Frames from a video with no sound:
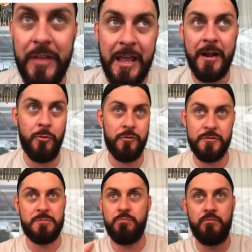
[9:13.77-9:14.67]

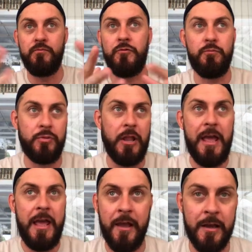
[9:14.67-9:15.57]
animals
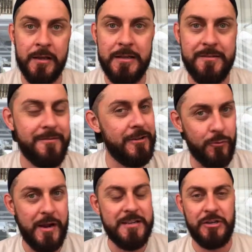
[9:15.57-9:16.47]
playing, you're
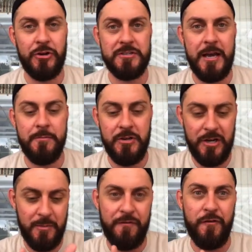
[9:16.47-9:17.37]
wasting your time. You need
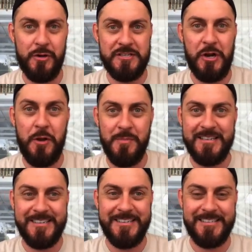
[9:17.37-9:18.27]
to be focused on
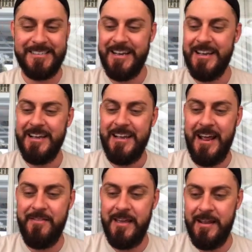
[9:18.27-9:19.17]
business.
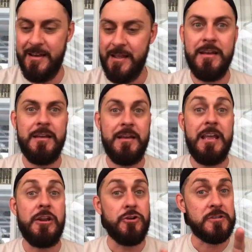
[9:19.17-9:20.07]
And then
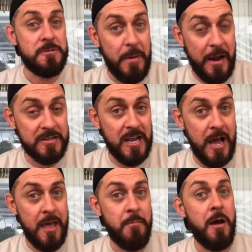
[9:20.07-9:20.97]
in your spare
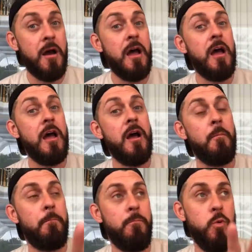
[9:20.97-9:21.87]
time
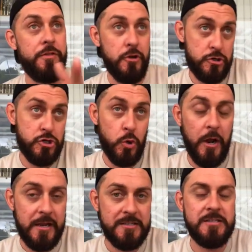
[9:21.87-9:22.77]
with your
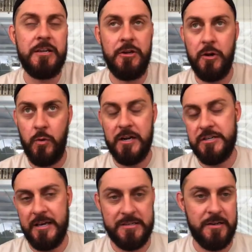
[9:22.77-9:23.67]
choice, then you can watch
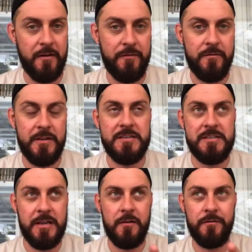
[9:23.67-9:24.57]
that stuff
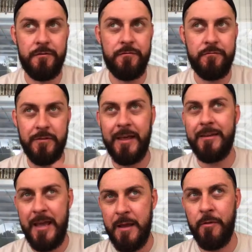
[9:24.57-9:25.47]
instead of like
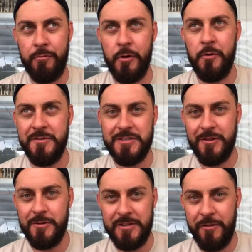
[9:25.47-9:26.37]
Game of Thrones and
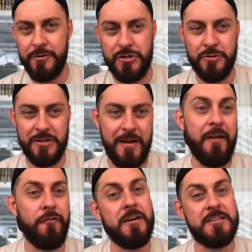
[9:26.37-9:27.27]
those other shows on
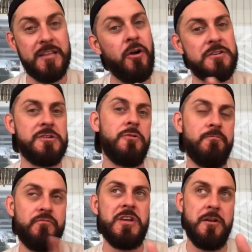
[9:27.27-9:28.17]
Netflix that
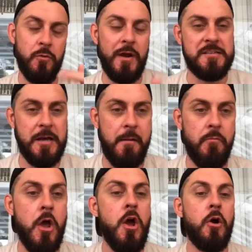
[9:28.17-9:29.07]
also tend to waste time.
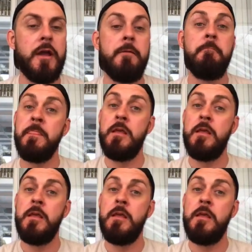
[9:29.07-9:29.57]
Okay,